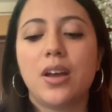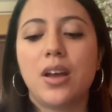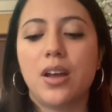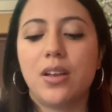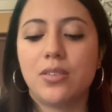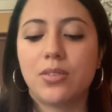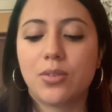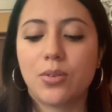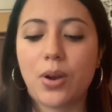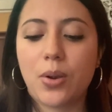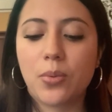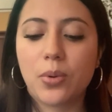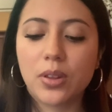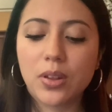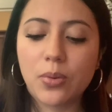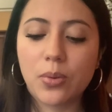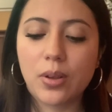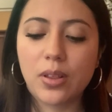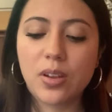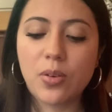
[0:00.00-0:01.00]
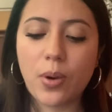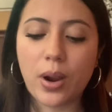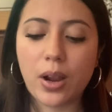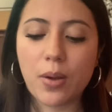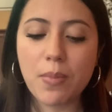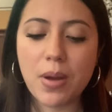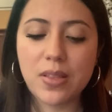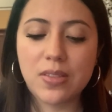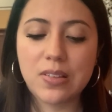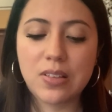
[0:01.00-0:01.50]
And so I really, really
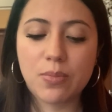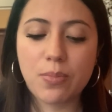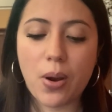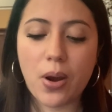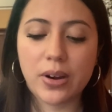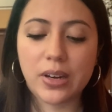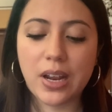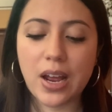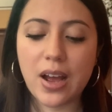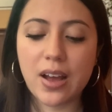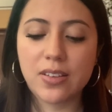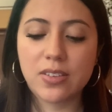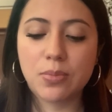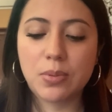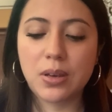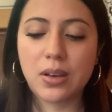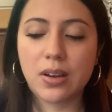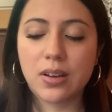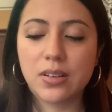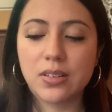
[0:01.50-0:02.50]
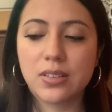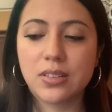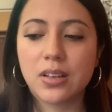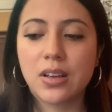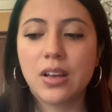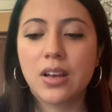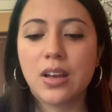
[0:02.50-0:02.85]
recommend these podcasts because